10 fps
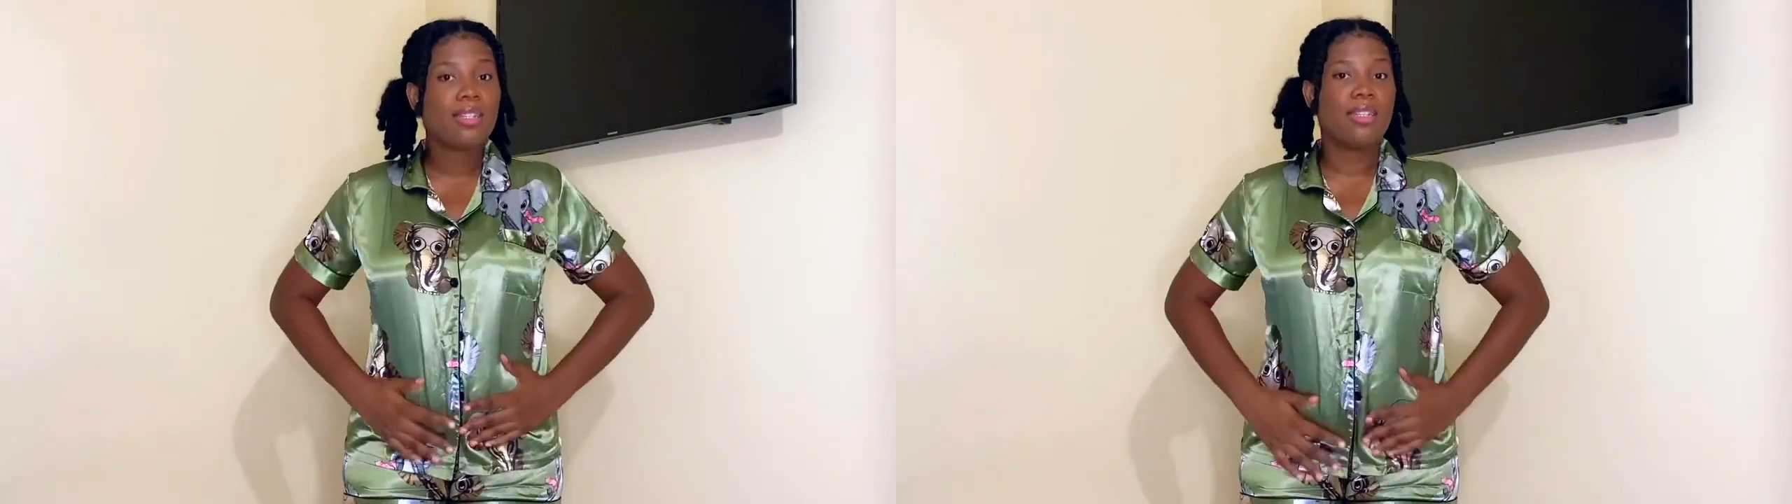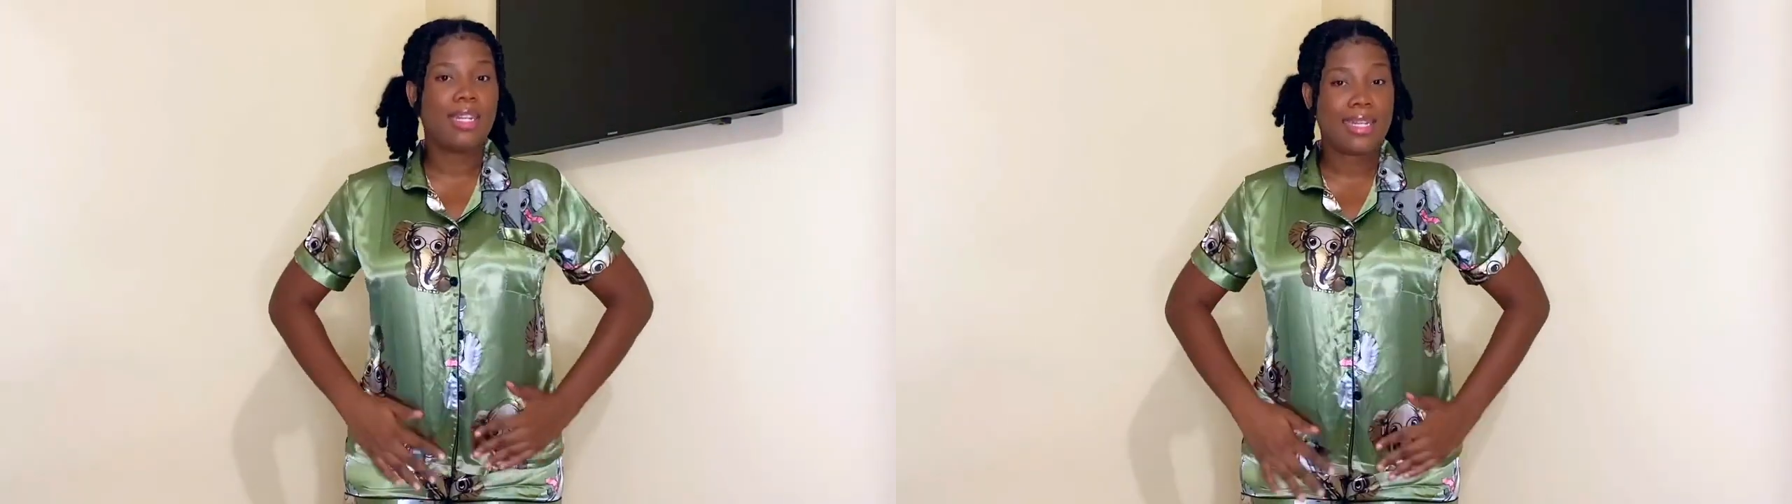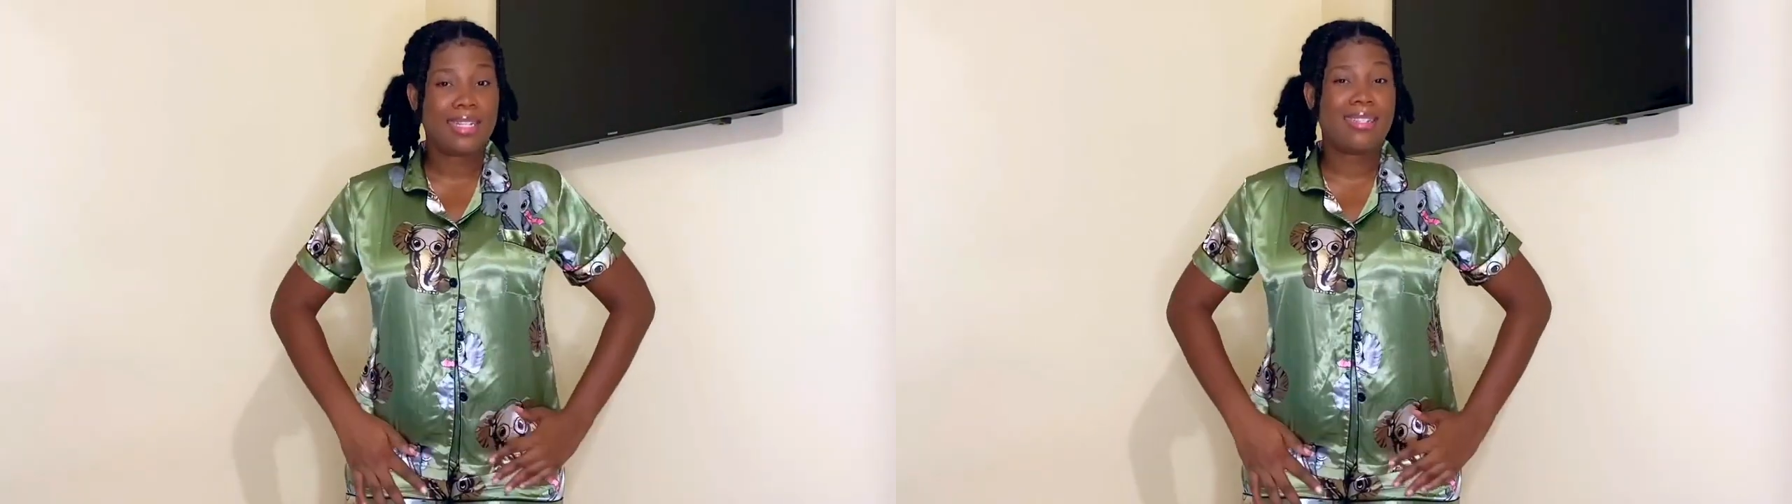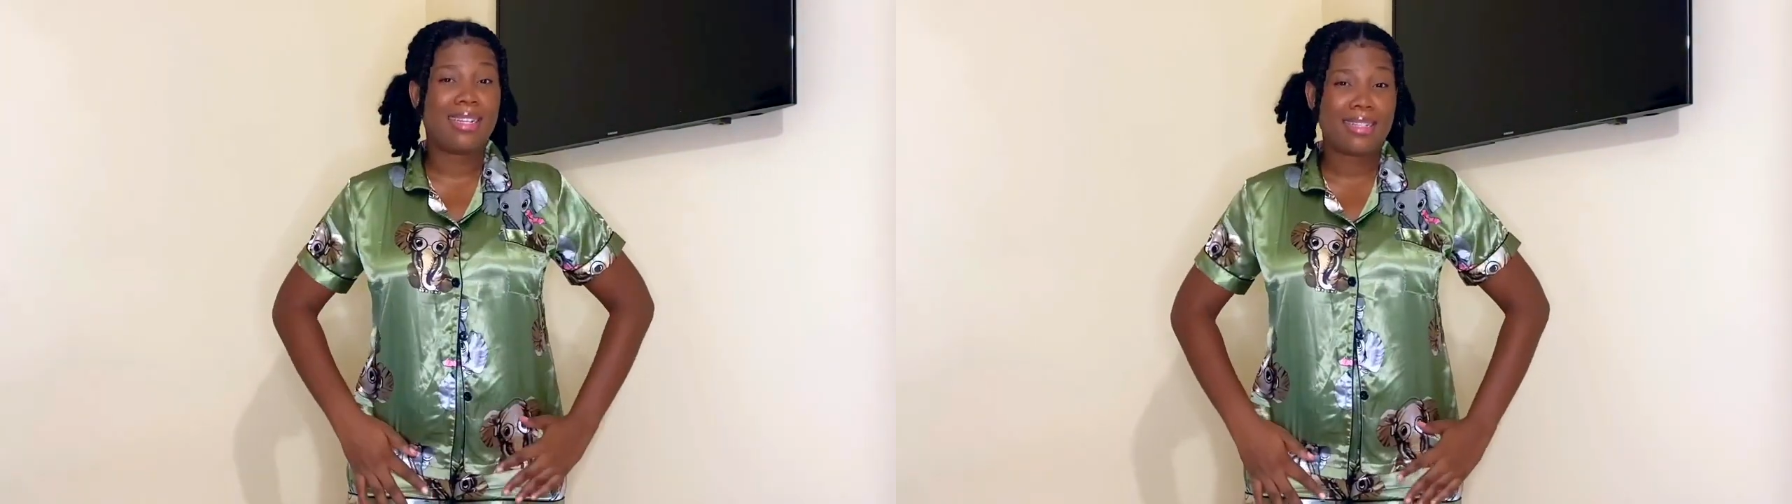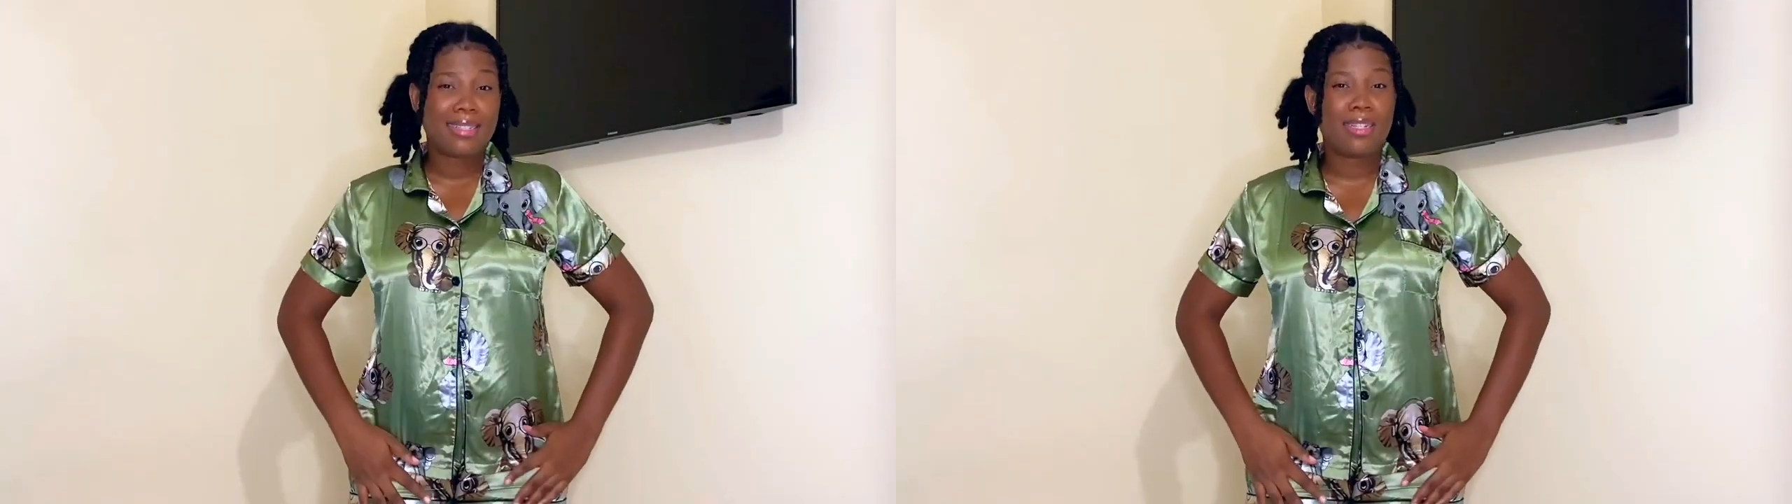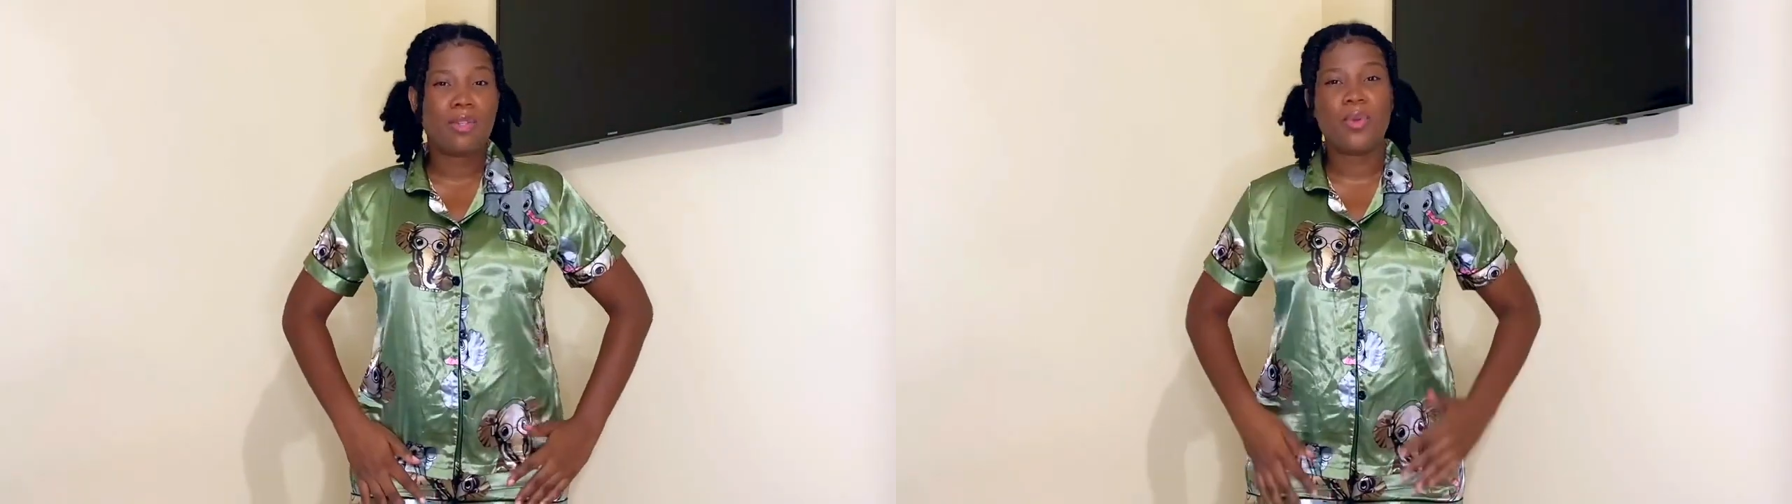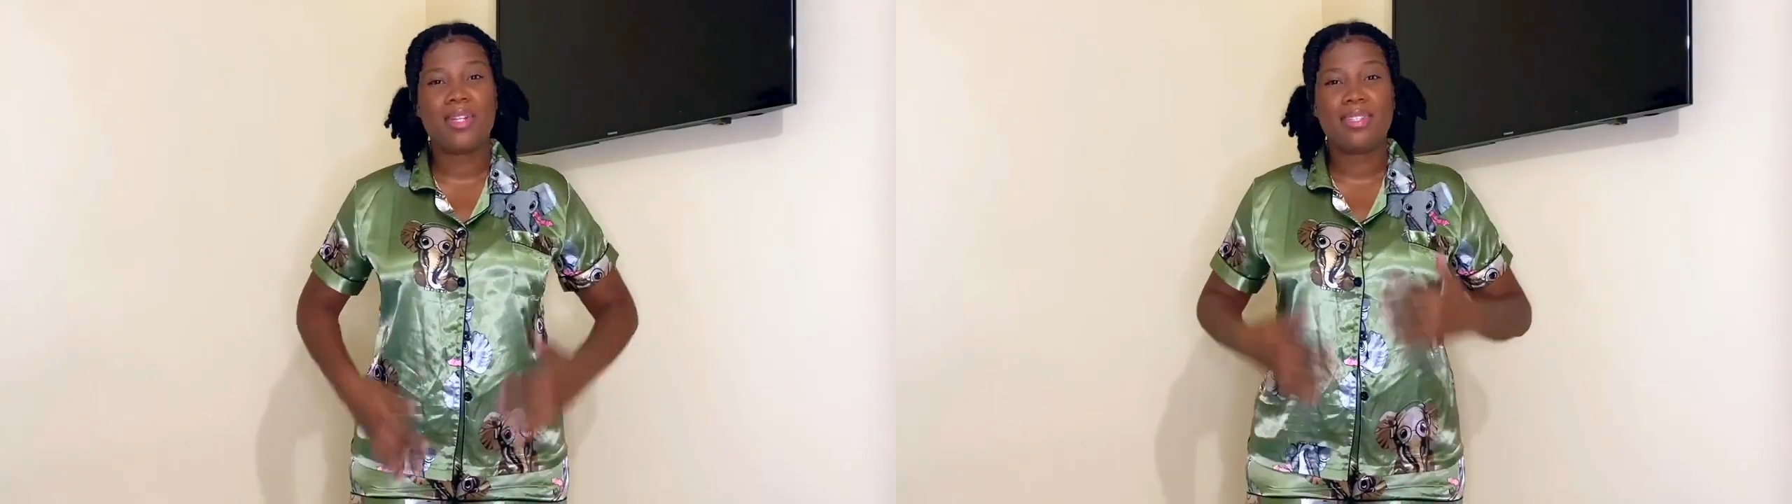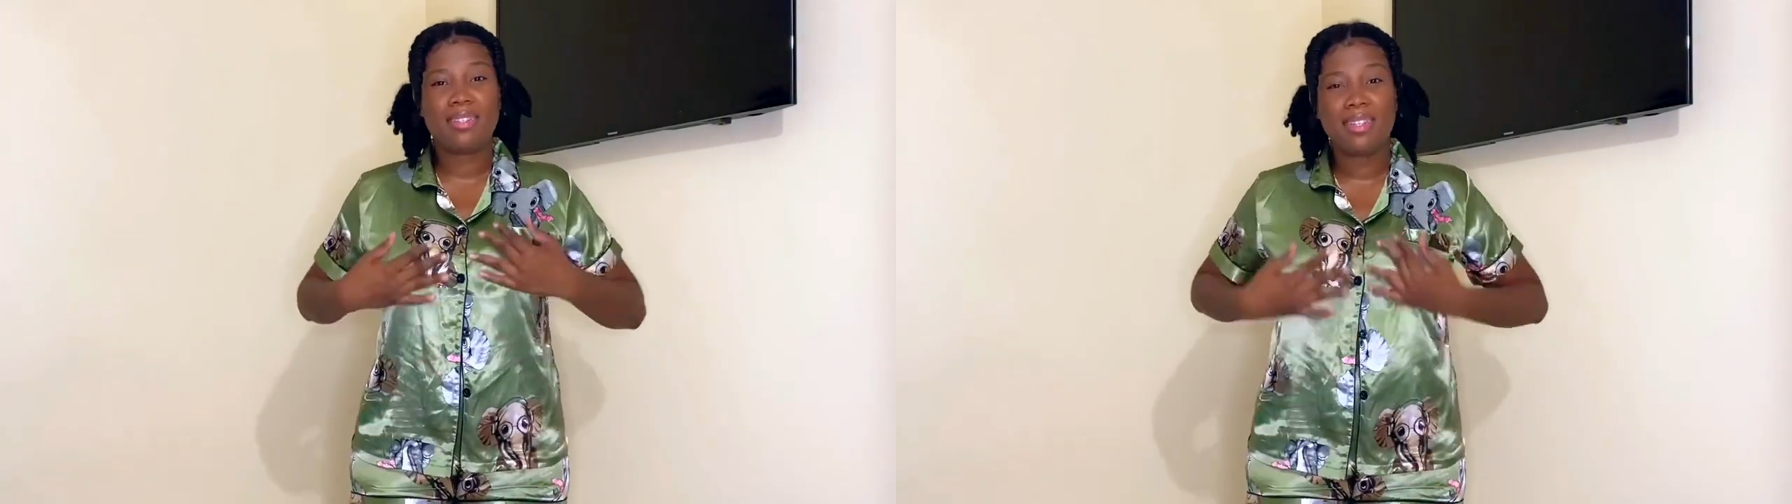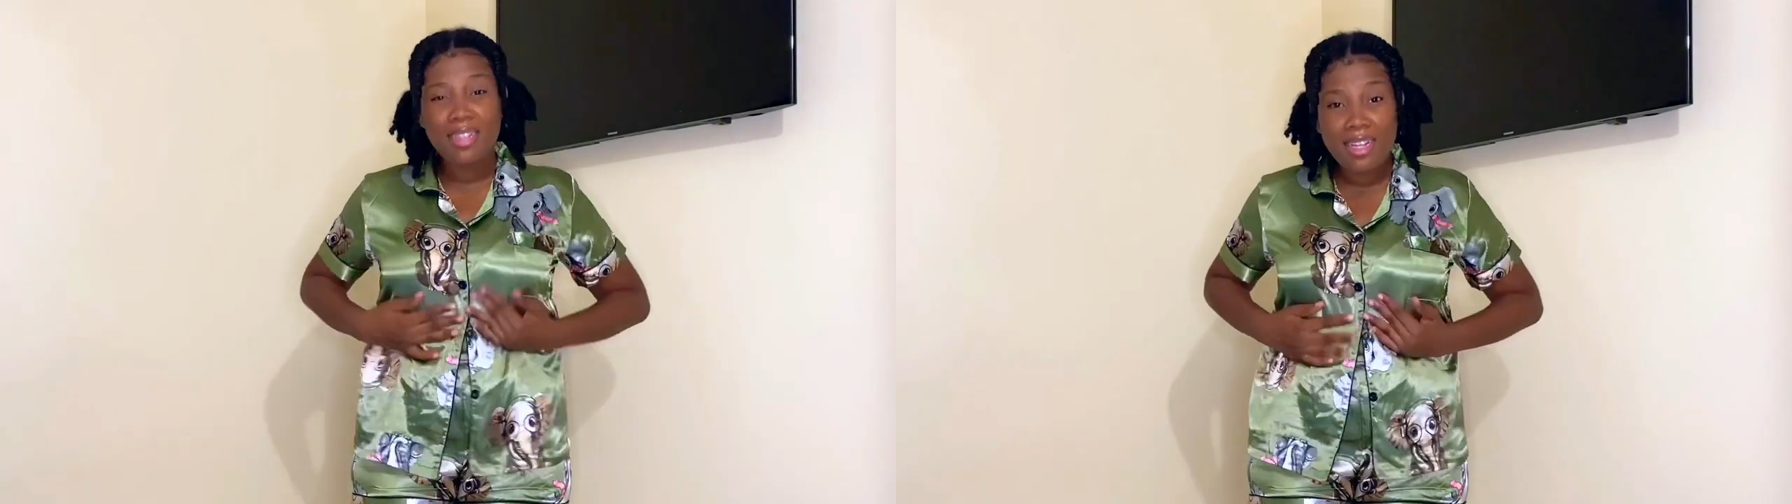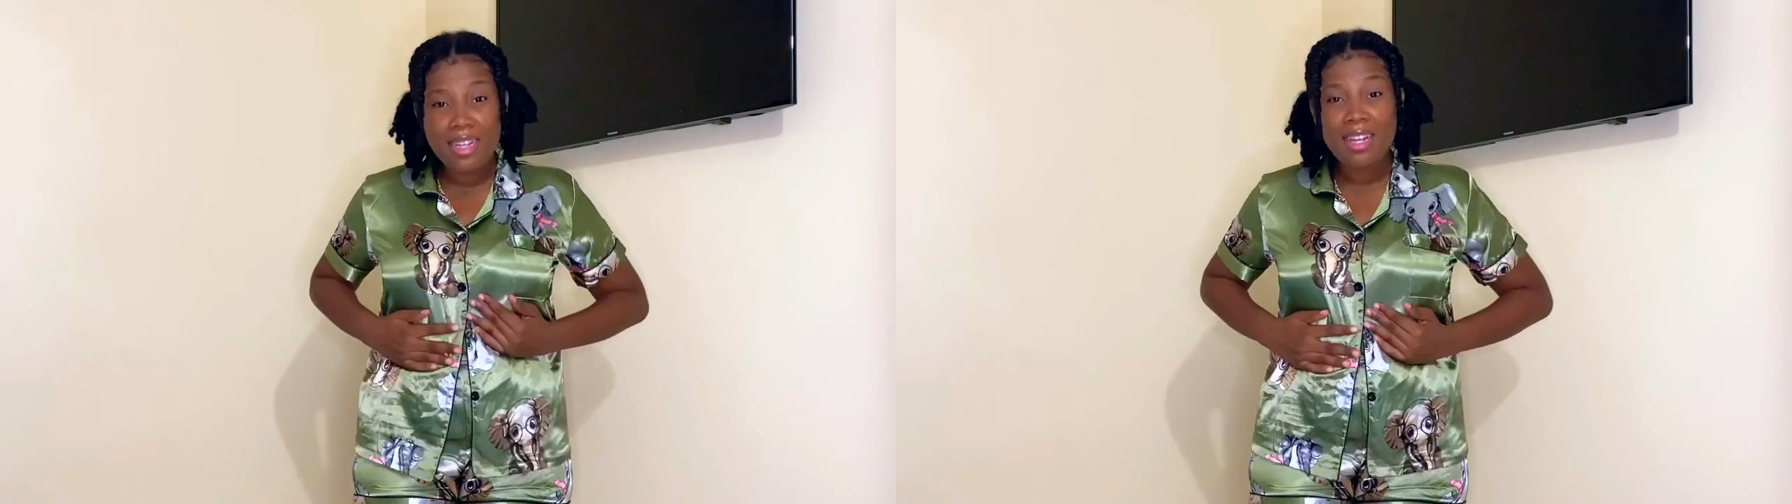like satin or silk.